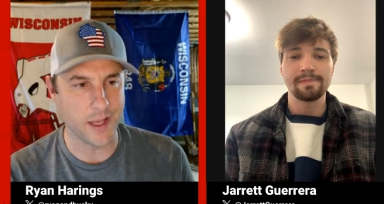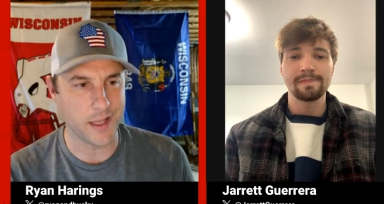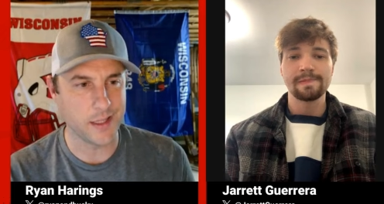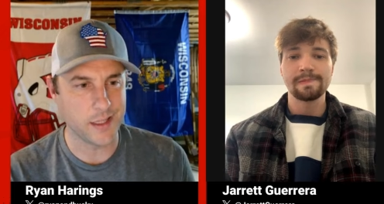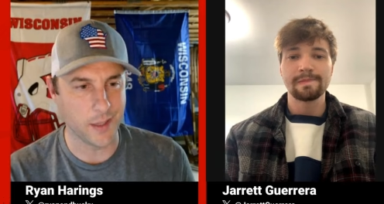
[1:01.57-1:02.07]

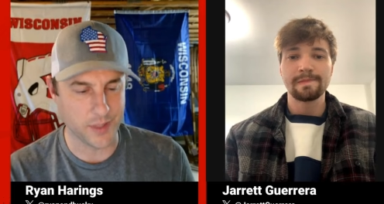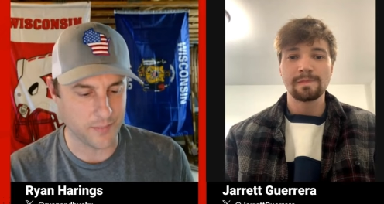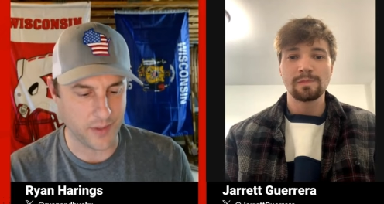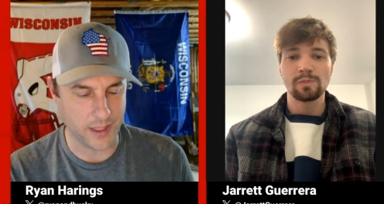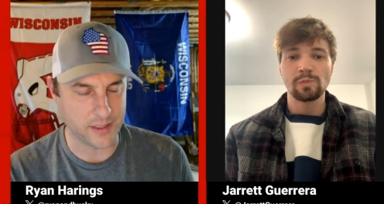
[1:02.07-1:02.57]
Speaker 1: that
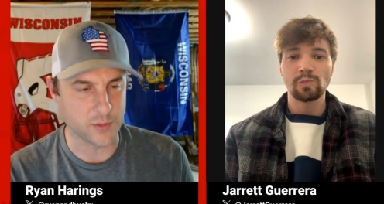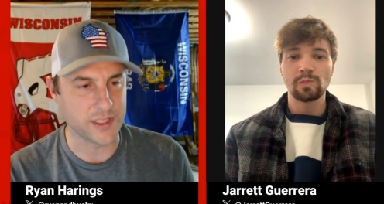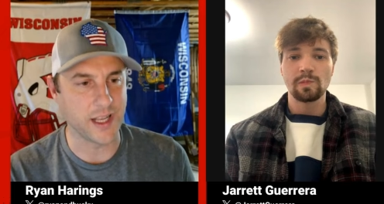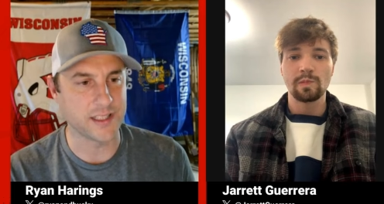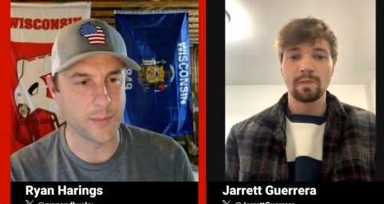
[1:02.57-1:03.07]
coming up to
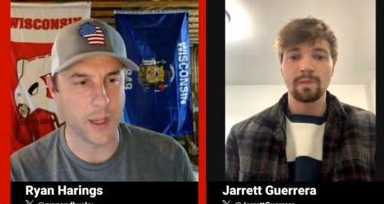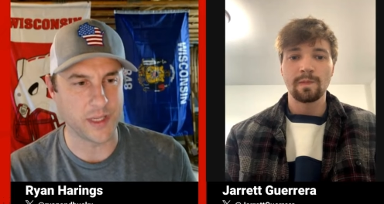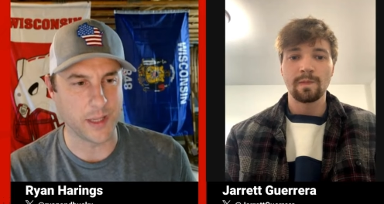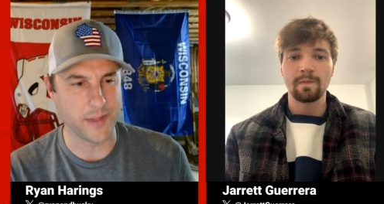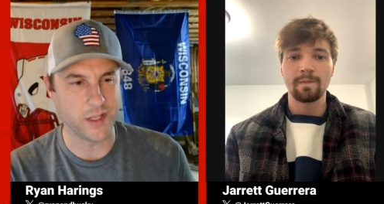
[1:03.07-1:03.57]
this
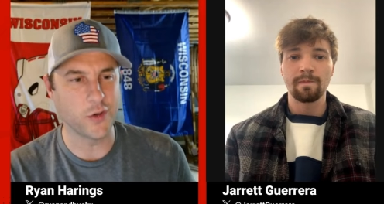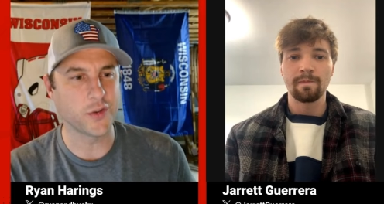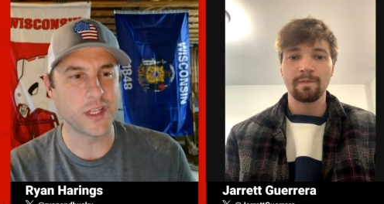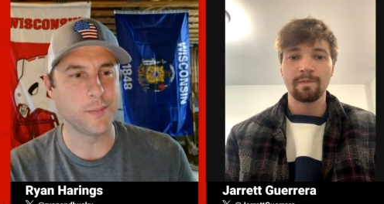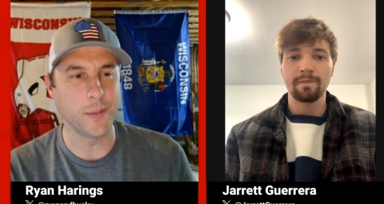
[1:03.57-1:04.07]
Wisconsin-Bama game that
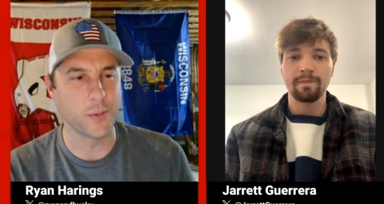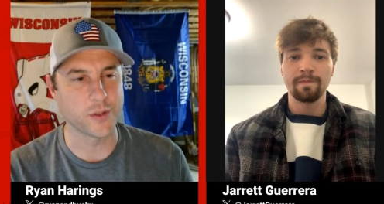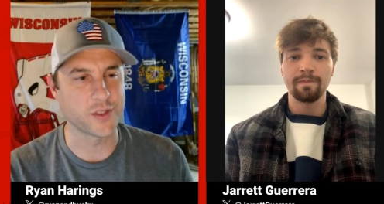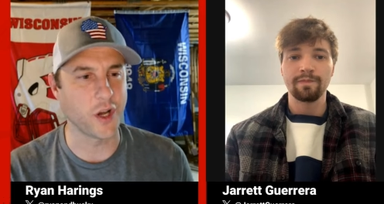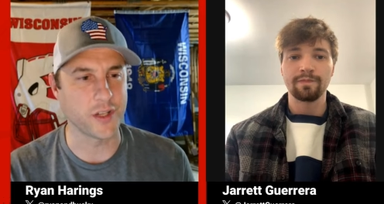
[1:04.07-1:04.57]
you don't think
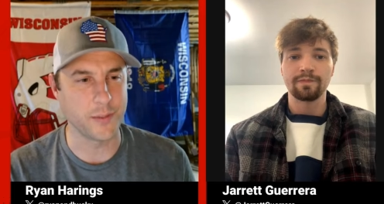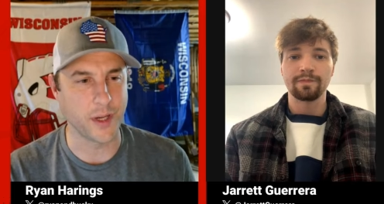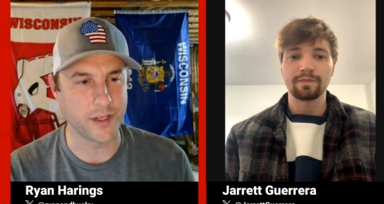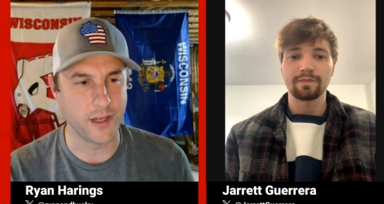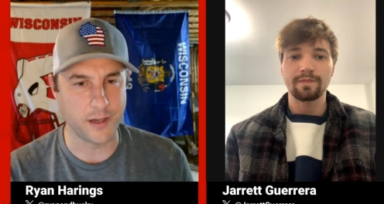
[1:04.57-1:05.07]
people are
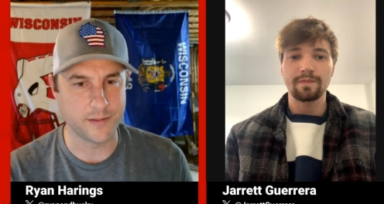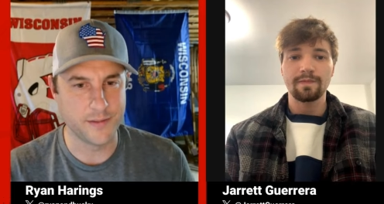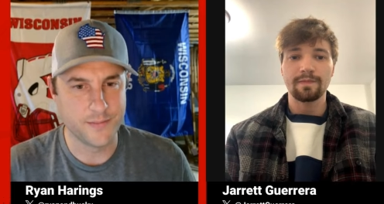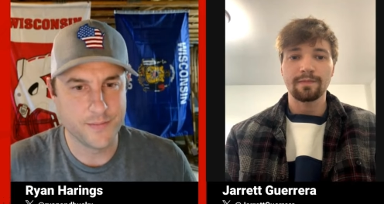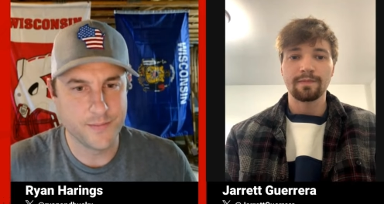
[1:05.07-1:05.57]
talking about
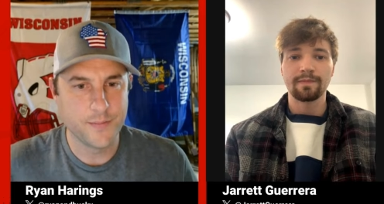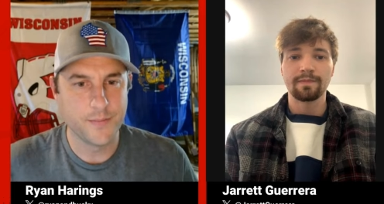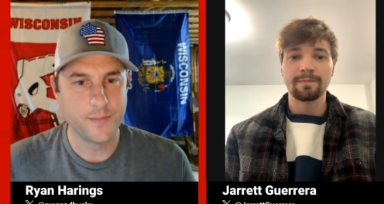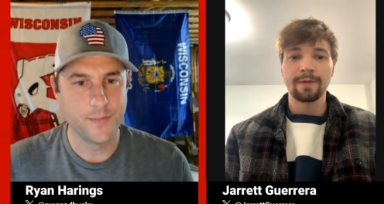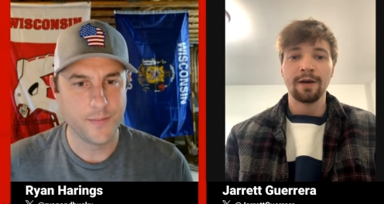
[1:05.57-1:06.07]
enough?
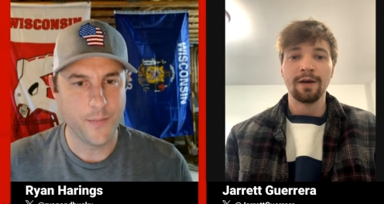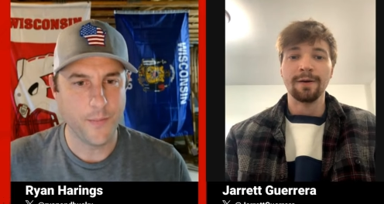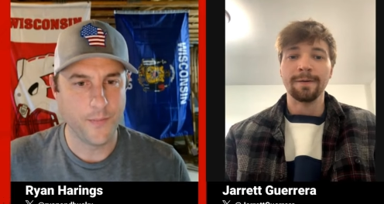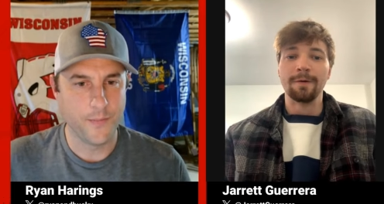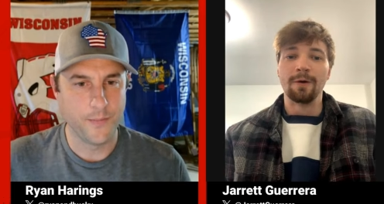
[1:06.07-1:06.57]

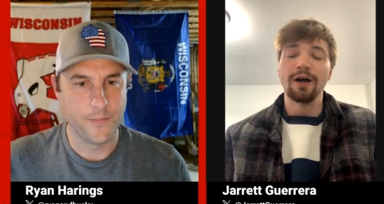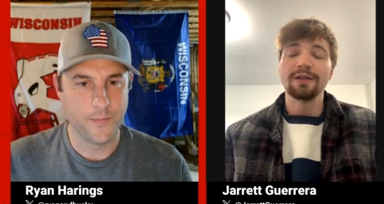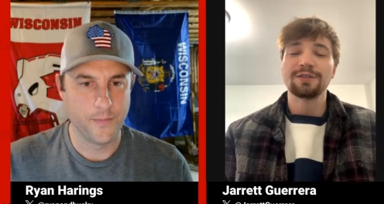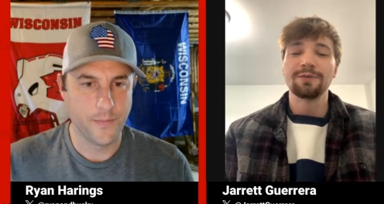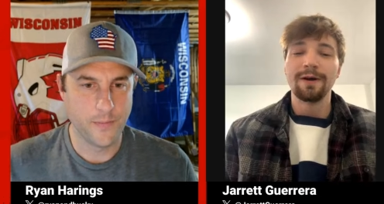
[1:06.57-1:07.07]
Speaker 2: Well,
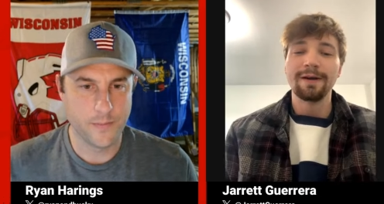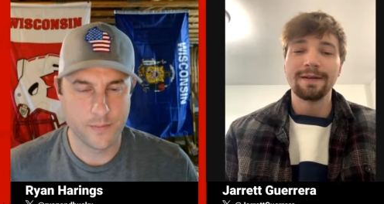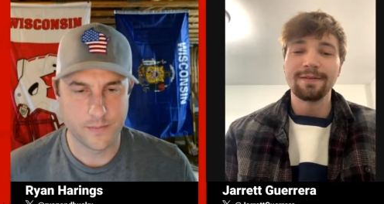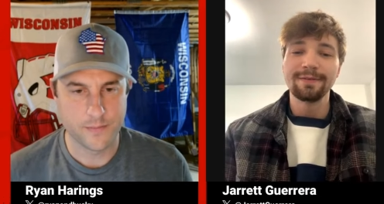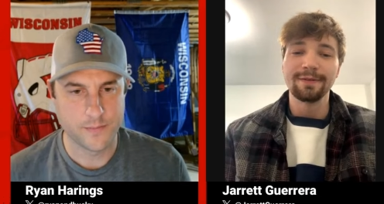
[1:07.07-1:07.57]
honestly,
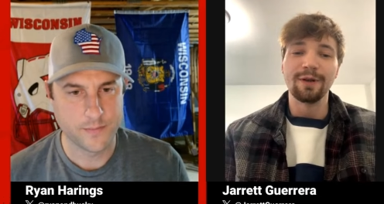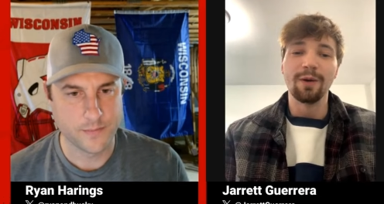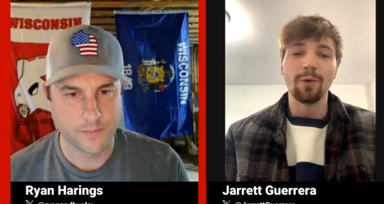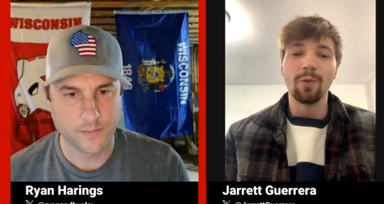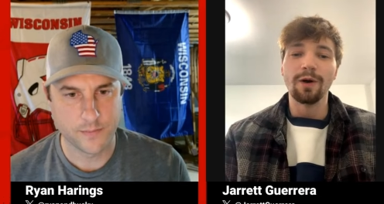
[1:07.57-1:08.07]
Ryan, I think the
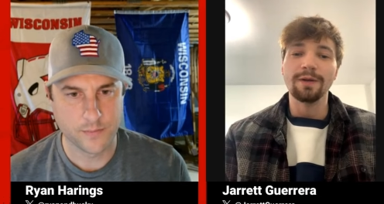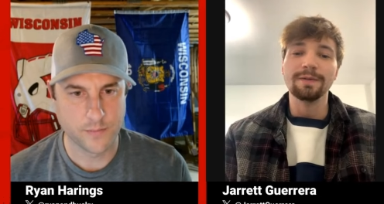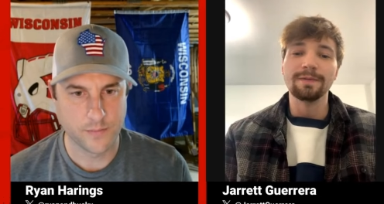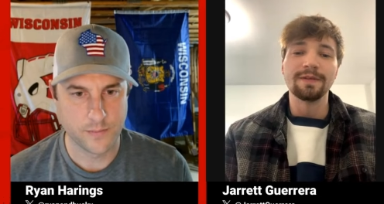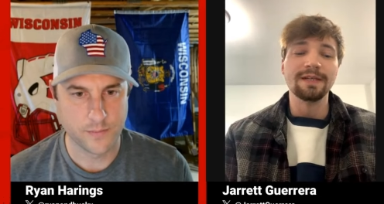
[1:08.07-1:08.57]
number
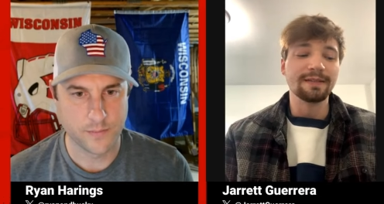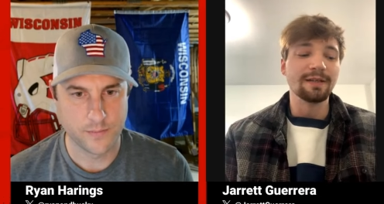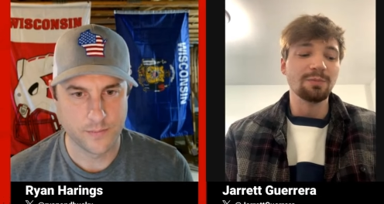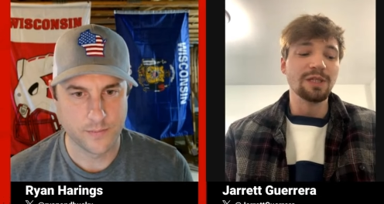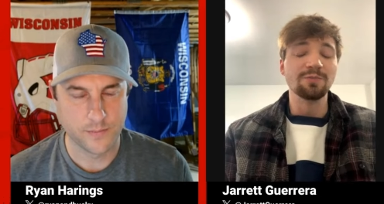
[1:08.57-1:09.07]
one thing
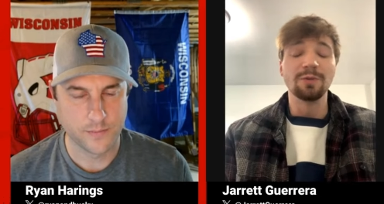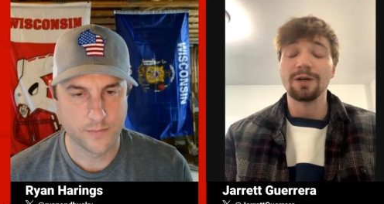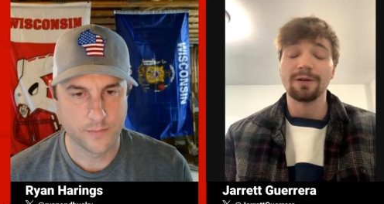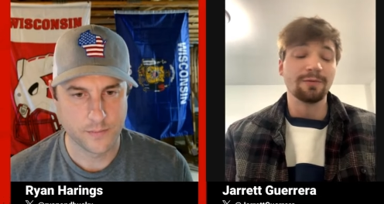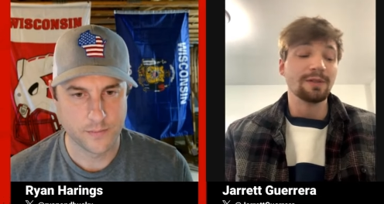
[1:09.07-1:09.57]
that
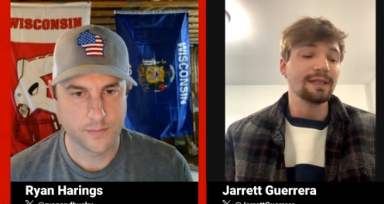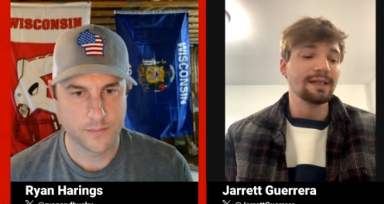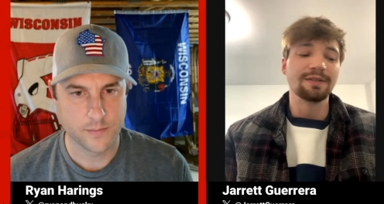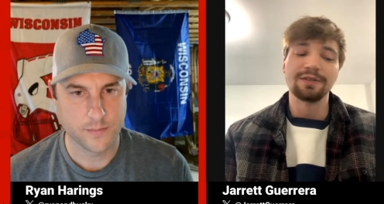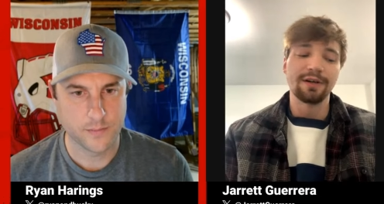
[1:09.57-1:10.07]
people aren't
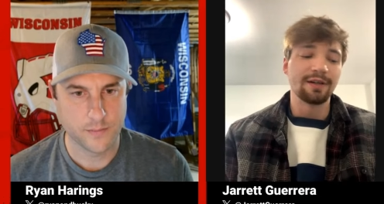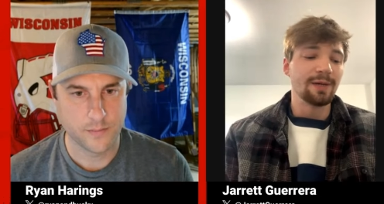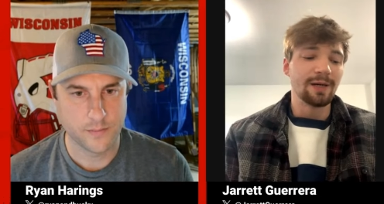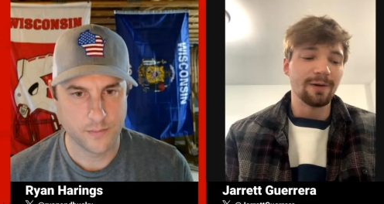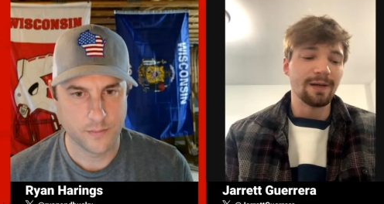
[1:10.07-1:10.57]
really talking
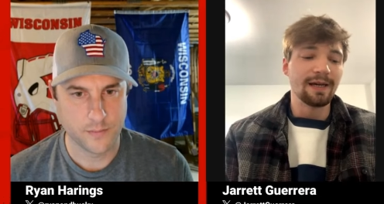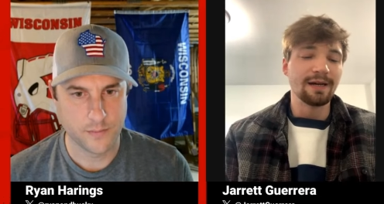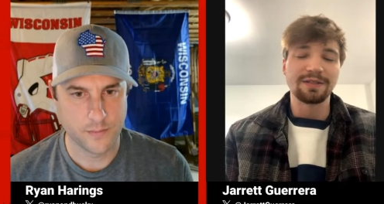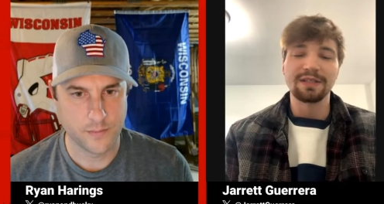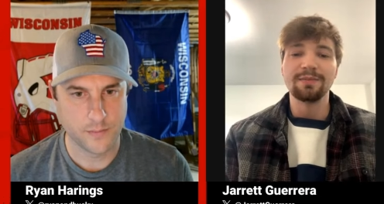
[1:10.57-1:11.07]
about right
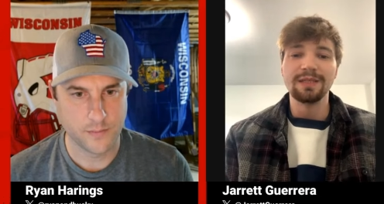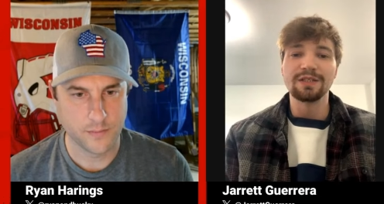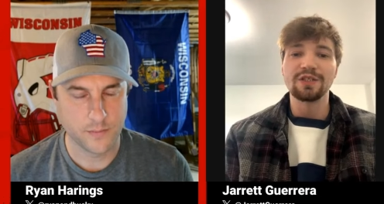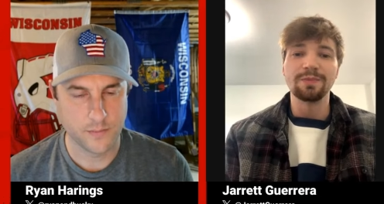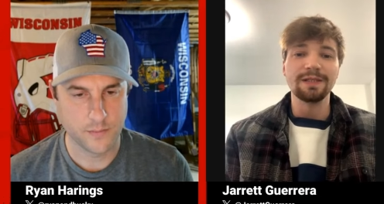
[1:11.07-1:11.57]
now is going to be
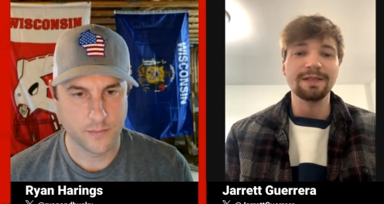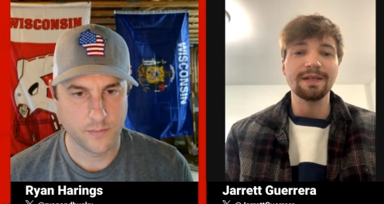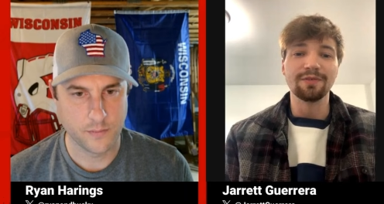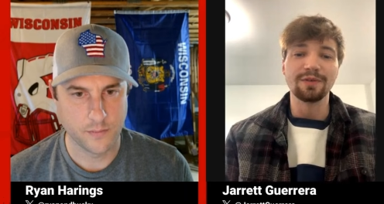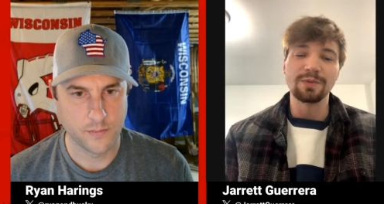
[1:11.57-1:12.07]
the speed
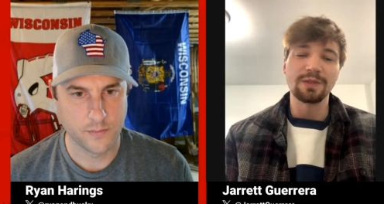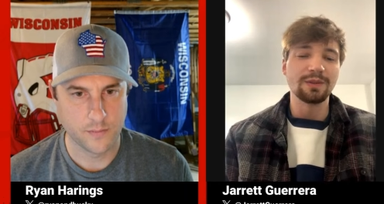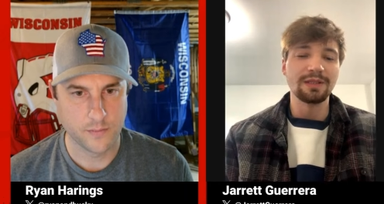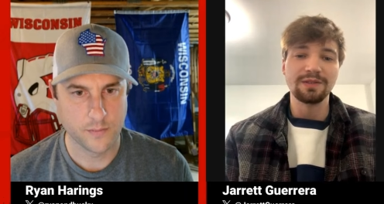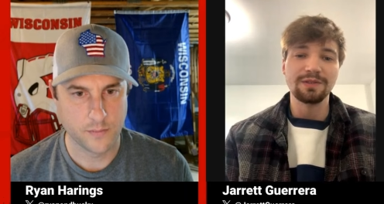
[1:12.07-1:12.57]
difference between
Speaker 1: the